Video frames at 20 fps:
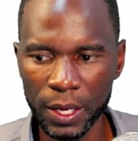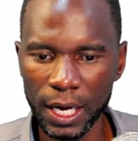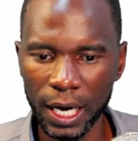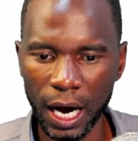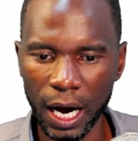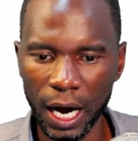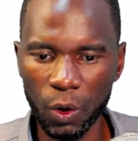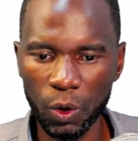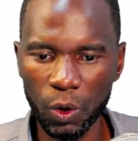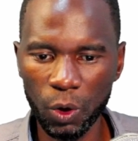
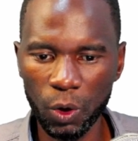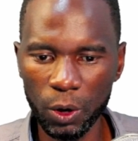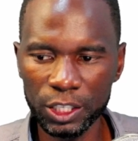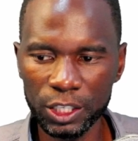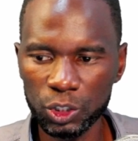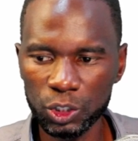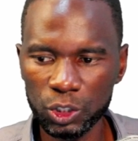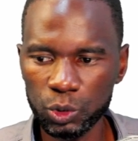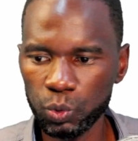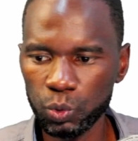I'll call
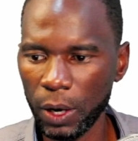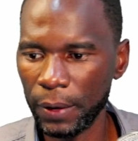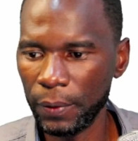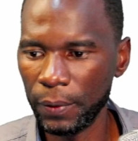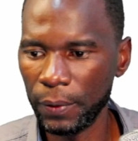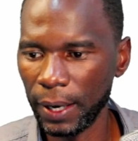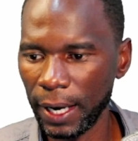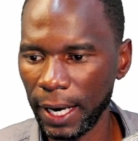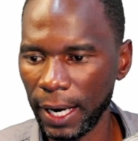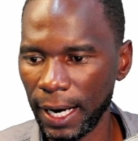this one
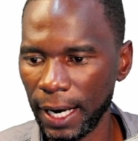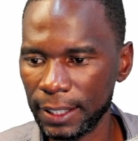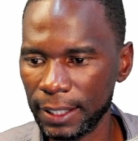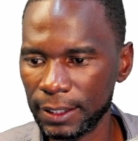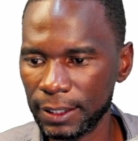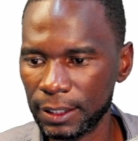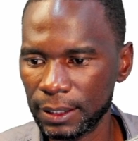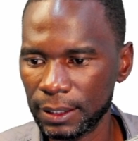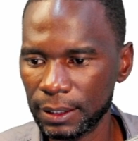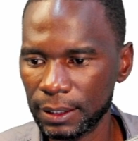
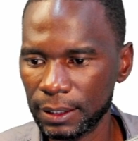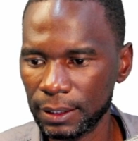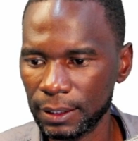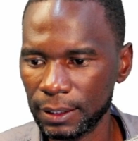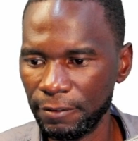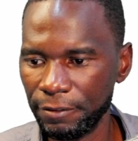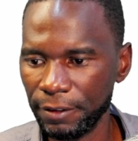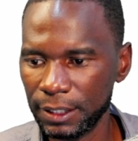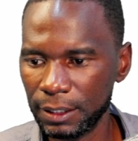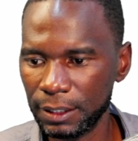as the
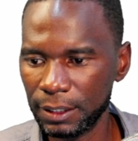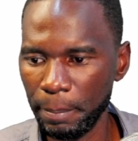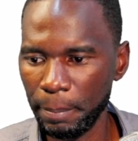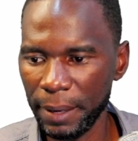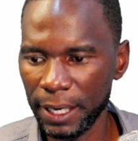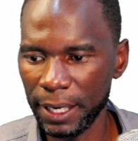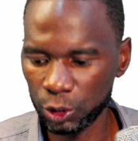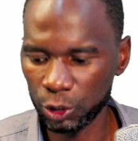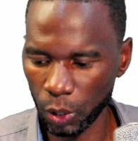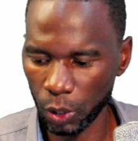first
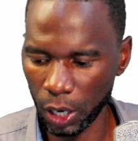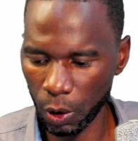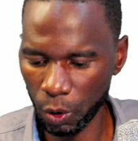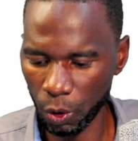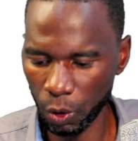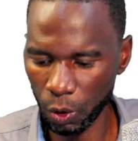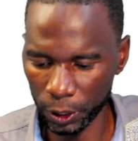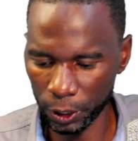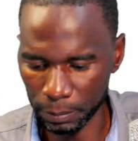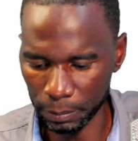base, so I'll call
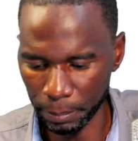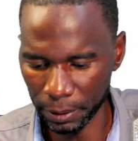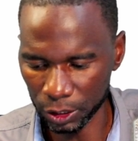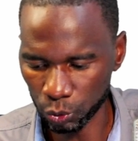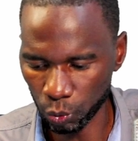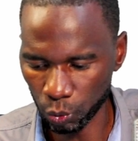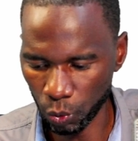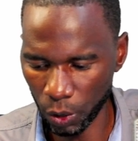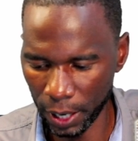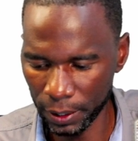it base
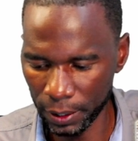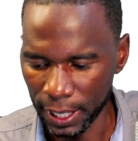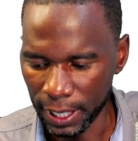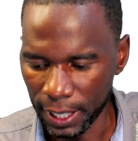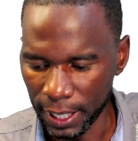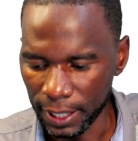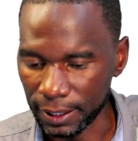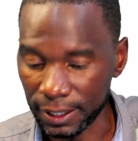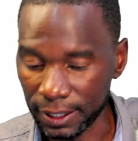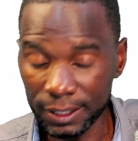one.
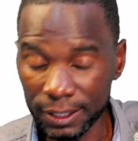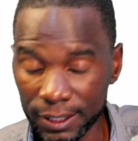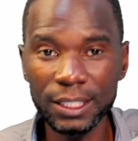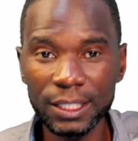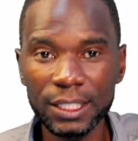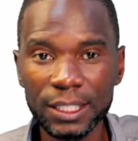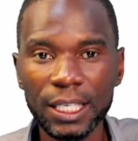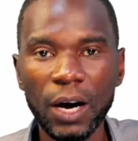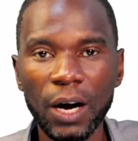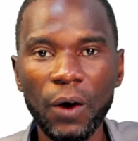This is
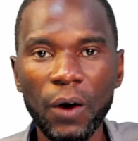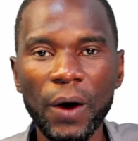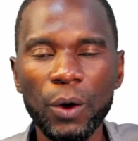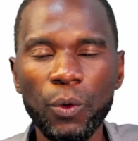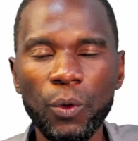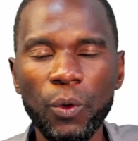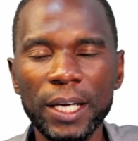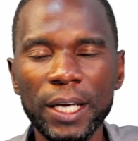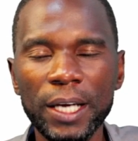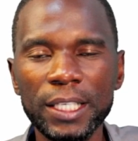how I
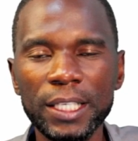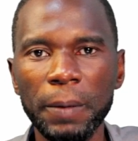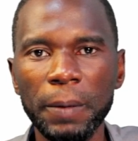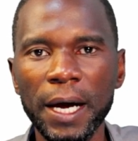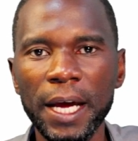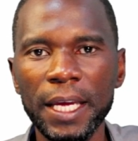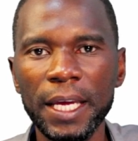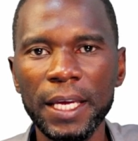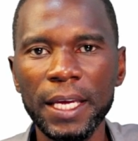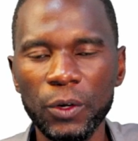want my,
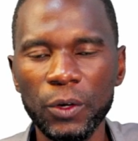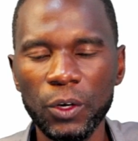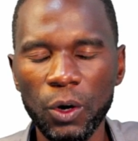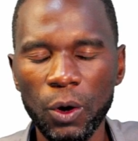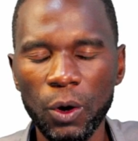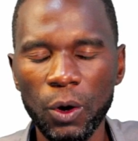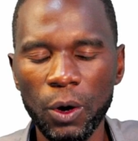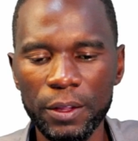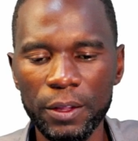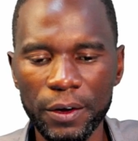you know,
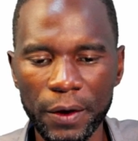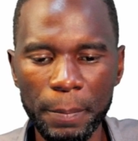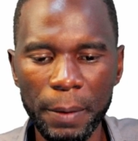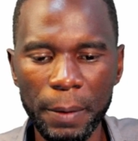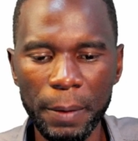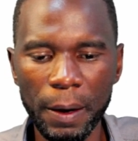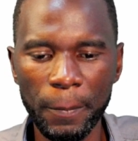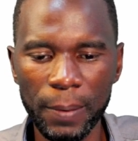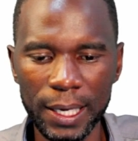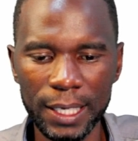the rebar
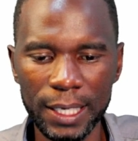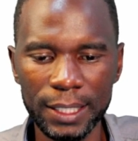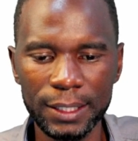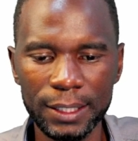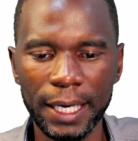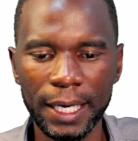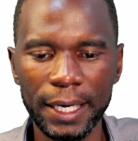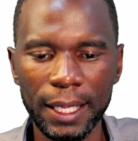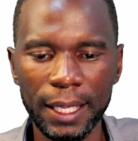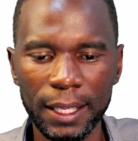place
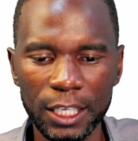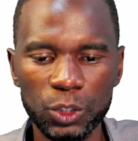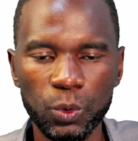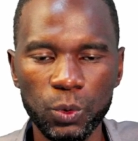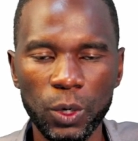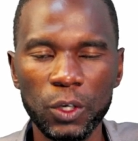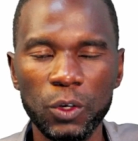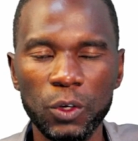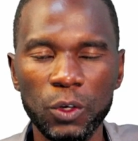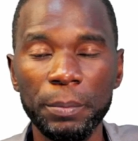under that one
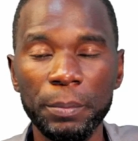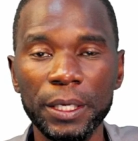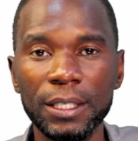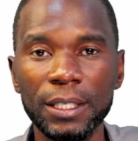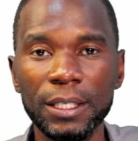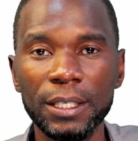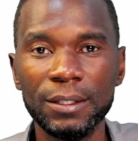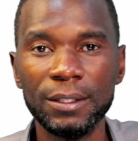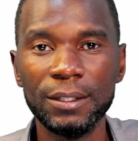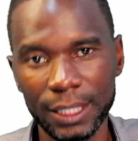to be
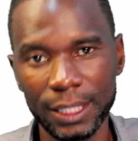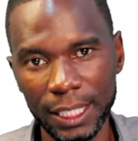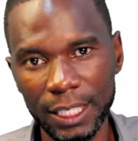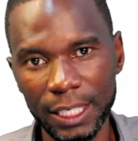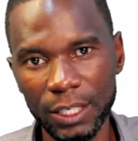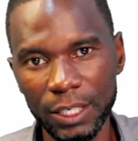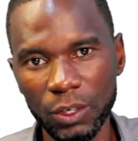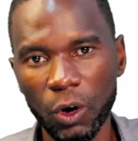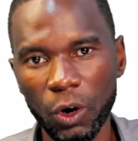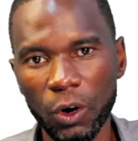seen
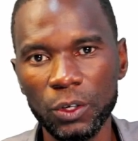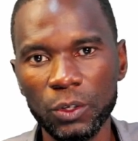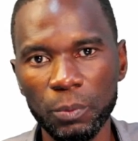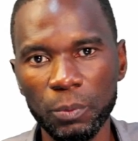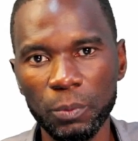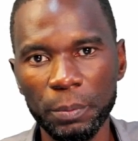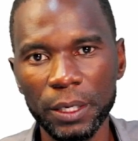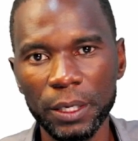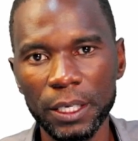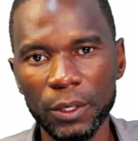or to be,
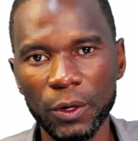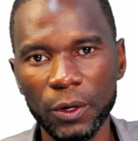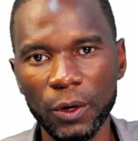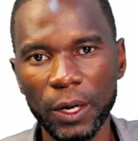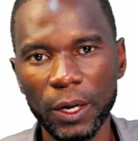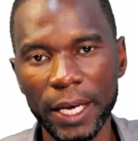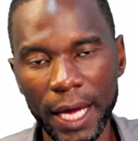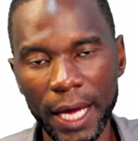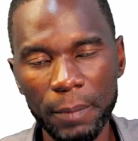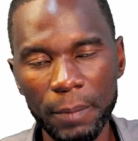you know,
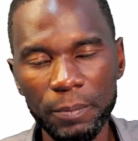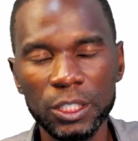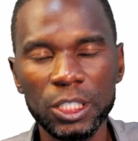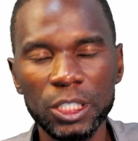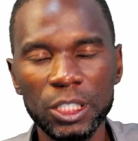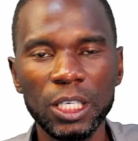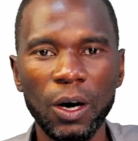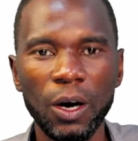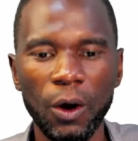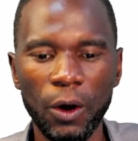named
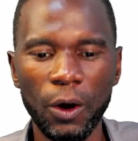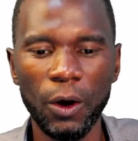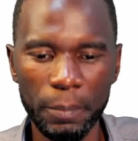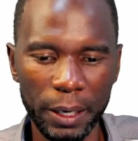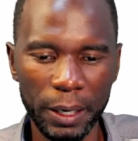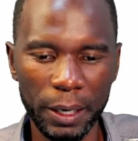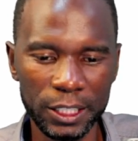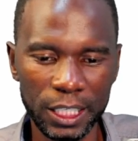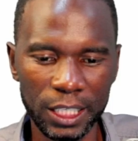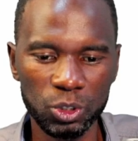on my
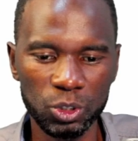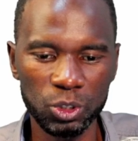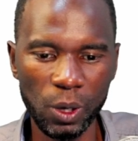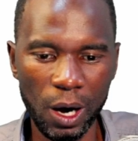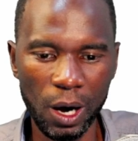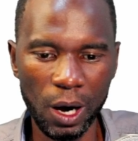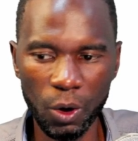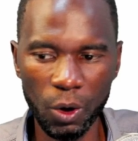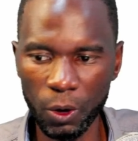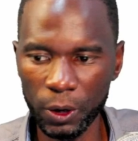schedule. So I'll
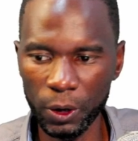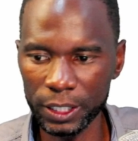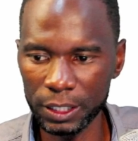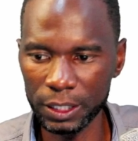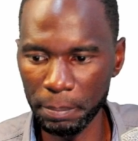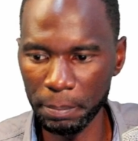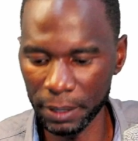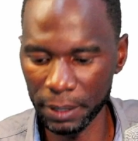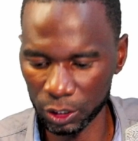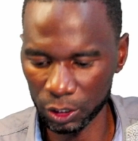call it
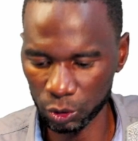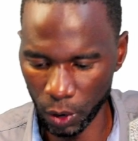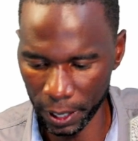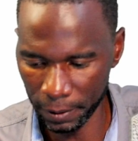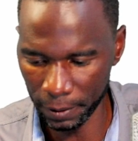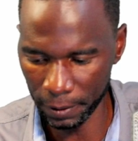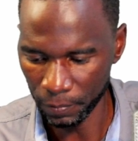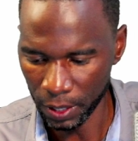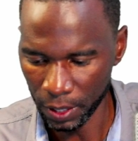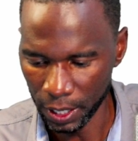base one.
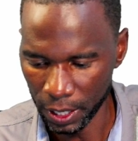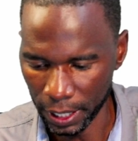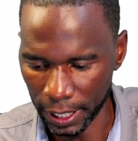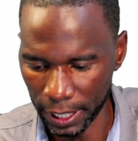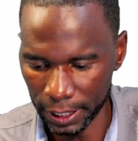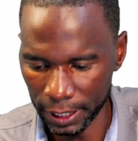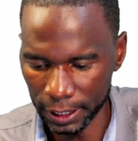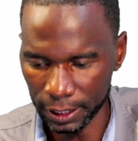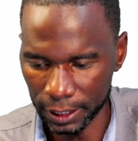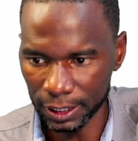
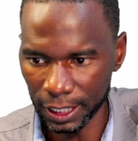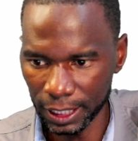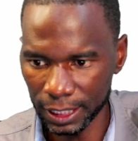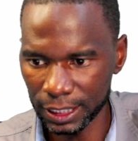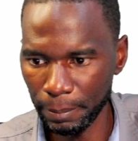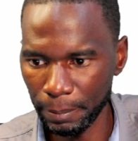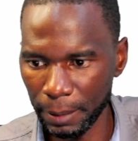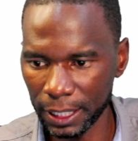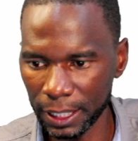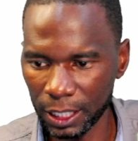And it's just a
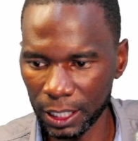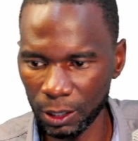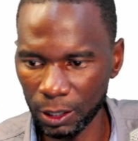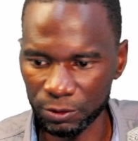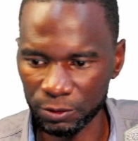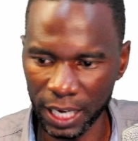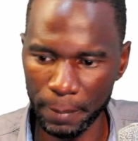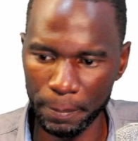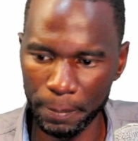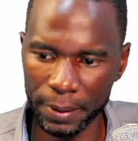matter of
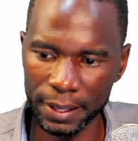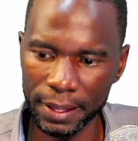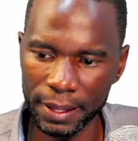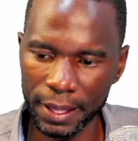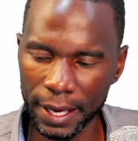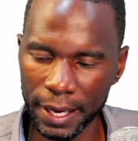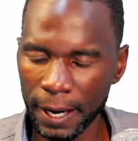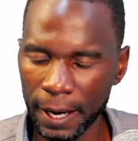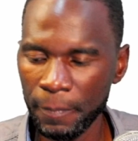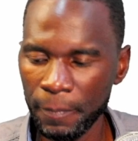typing
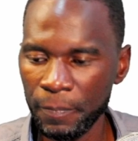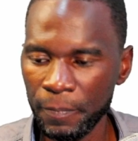there.